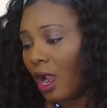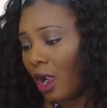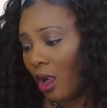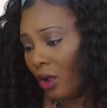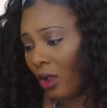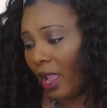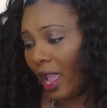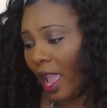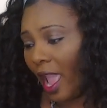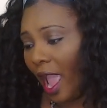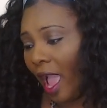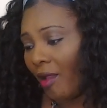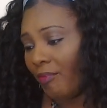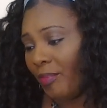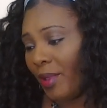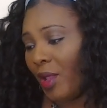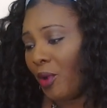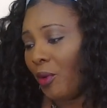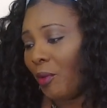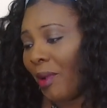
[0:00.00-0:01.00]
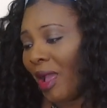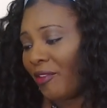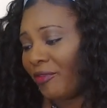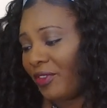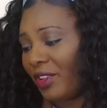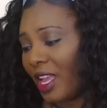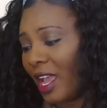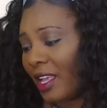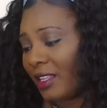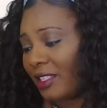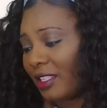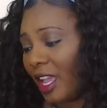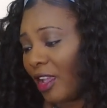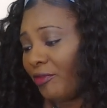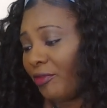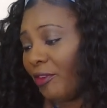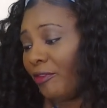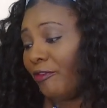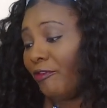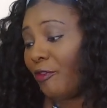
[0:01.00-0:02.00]
Okay, I've been with my fiance
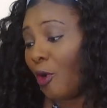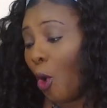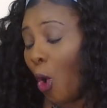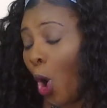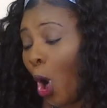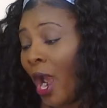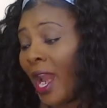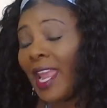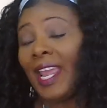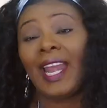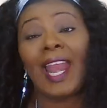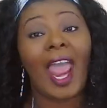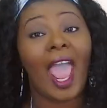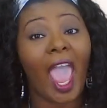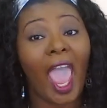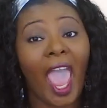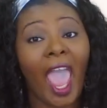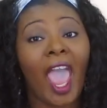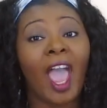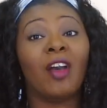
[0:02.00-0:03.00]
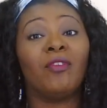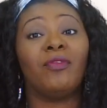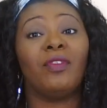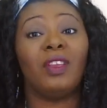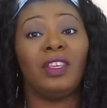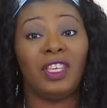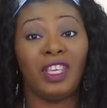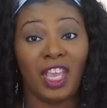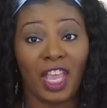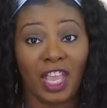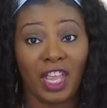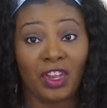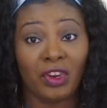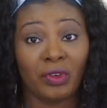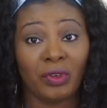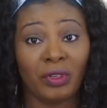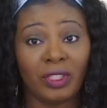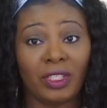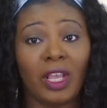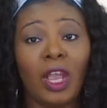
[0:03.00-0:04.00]
for 4.5
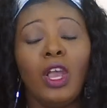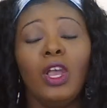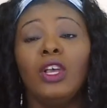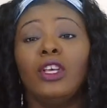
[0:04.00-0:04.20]
years.